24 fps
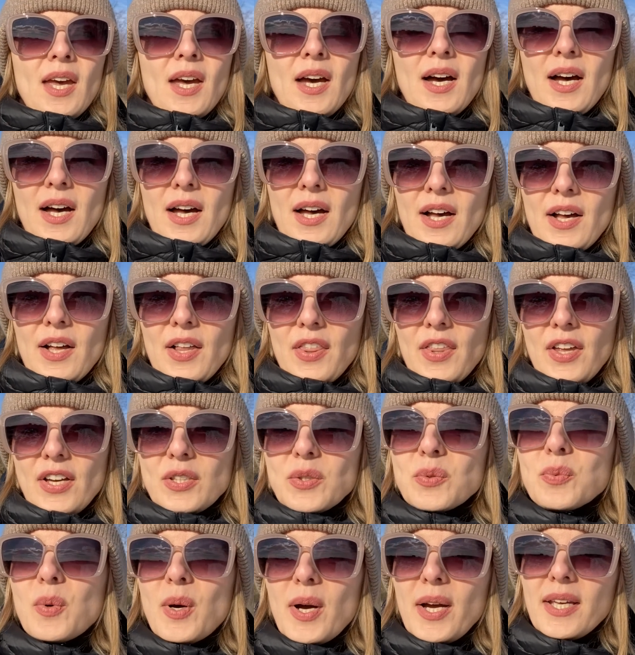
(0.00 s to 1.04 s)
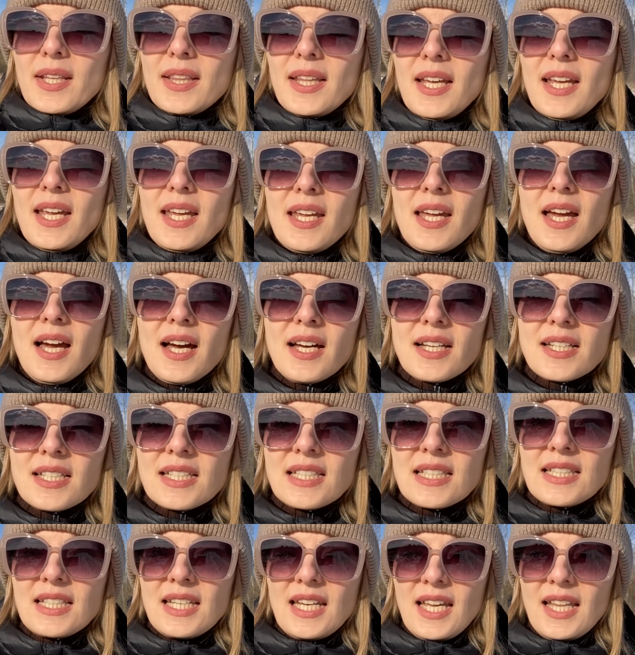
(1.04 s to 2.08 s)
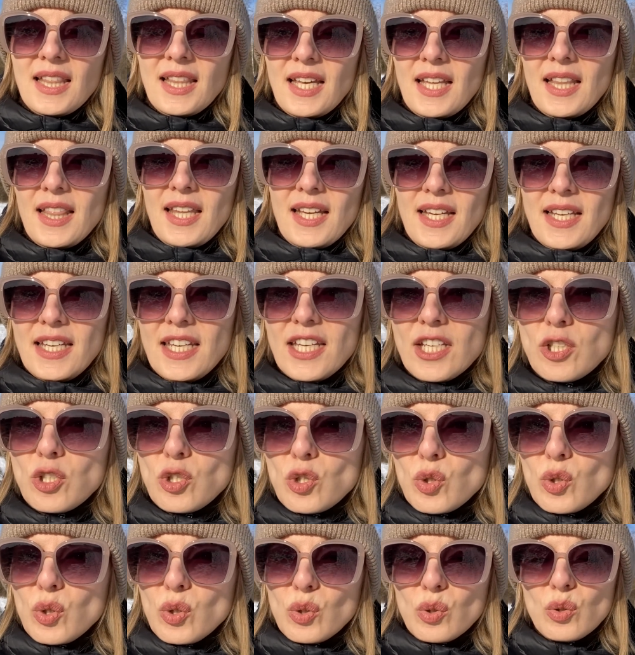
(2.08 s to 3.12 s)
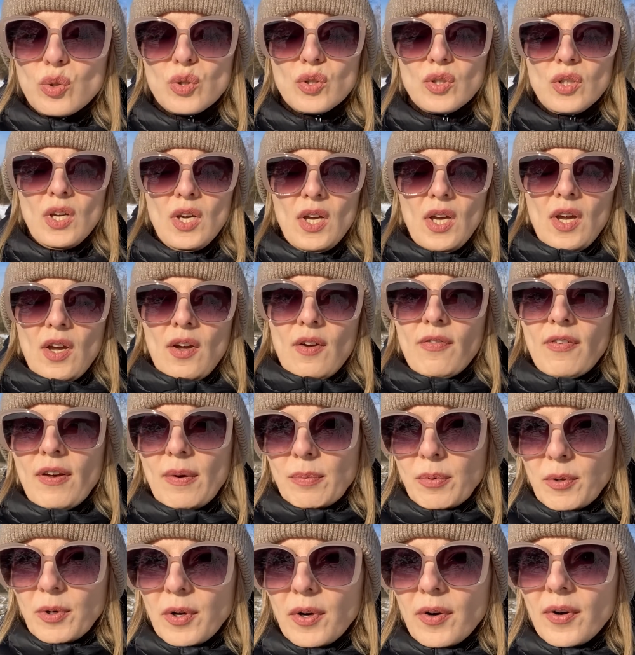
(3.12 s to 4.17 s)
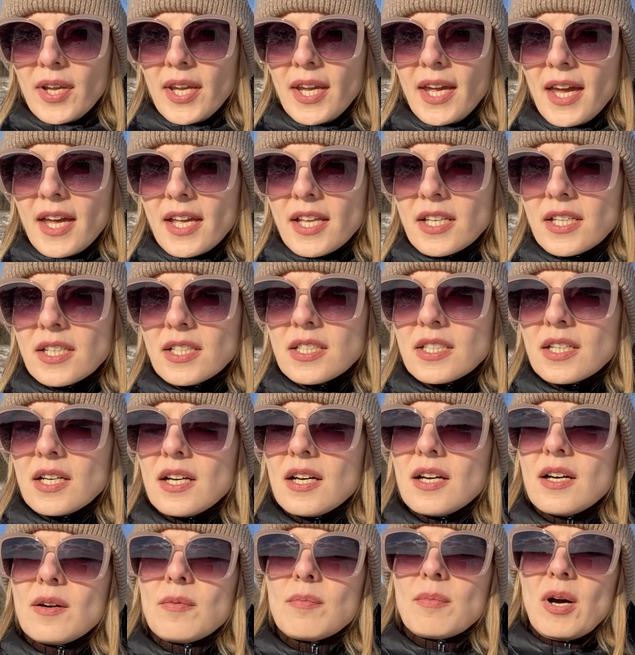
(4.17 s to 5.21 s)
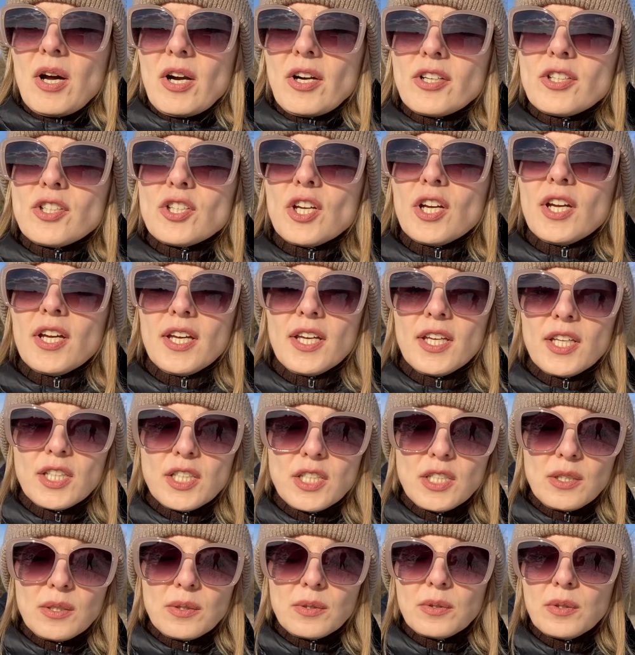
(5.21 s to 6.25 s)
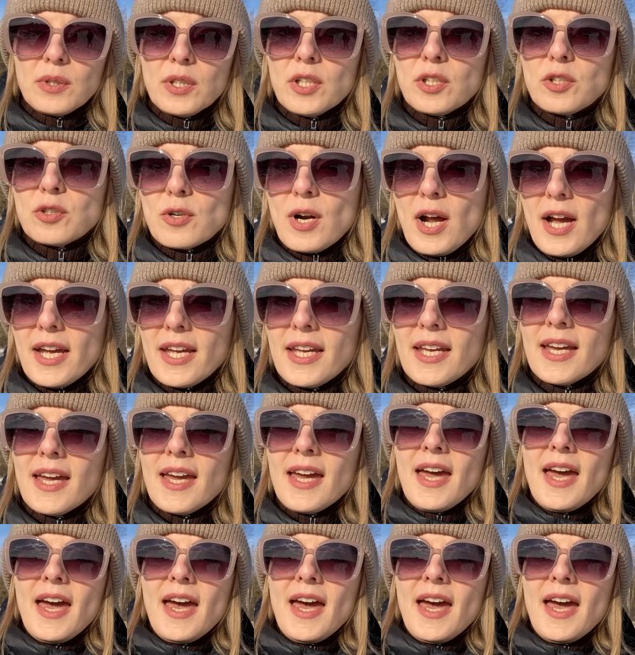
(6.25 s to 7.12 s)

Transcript: Uh, that's why they understand that they need to use February and uh, March to try